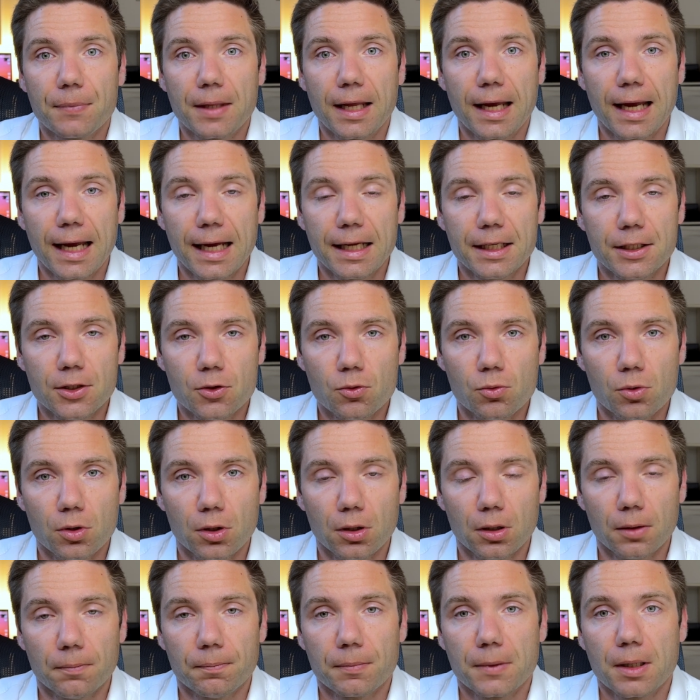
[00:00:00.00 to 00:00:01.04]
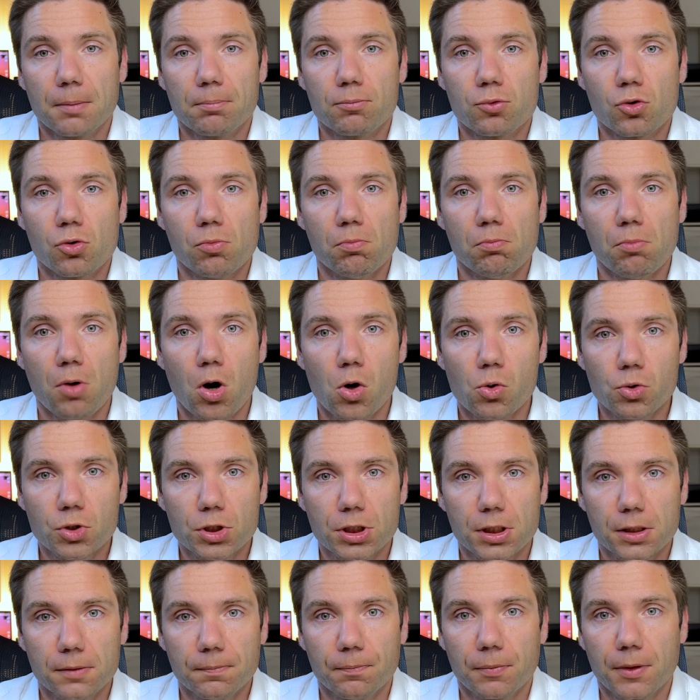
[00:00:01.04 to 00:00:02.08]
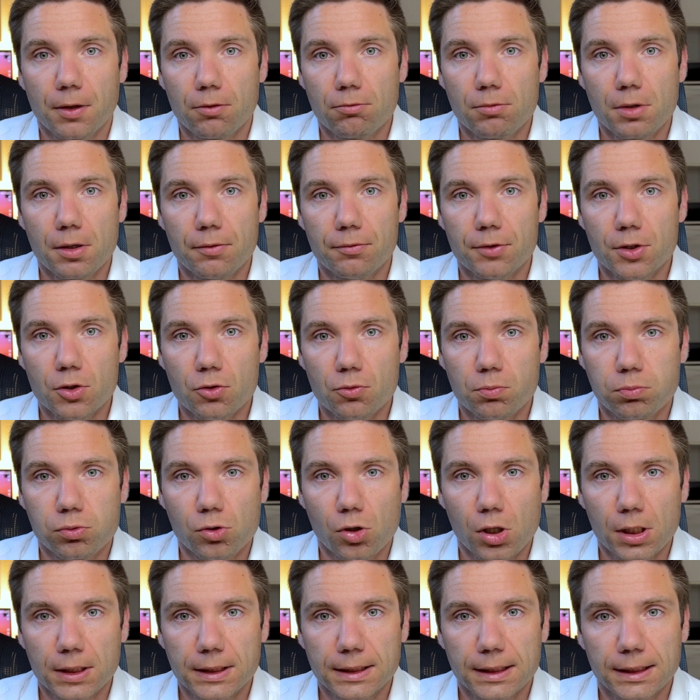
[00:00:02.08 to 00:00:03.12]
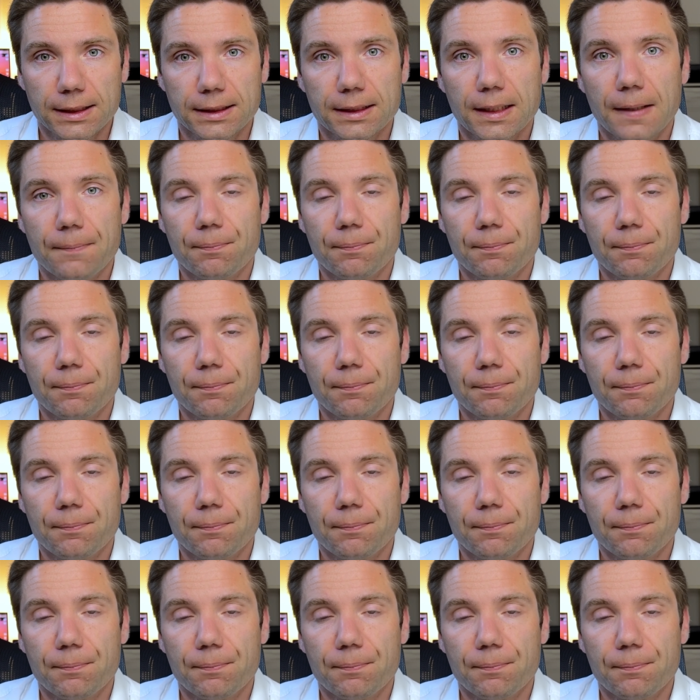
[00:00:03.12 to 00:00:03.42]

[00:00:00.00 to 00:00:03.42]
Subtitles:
annual promotion review process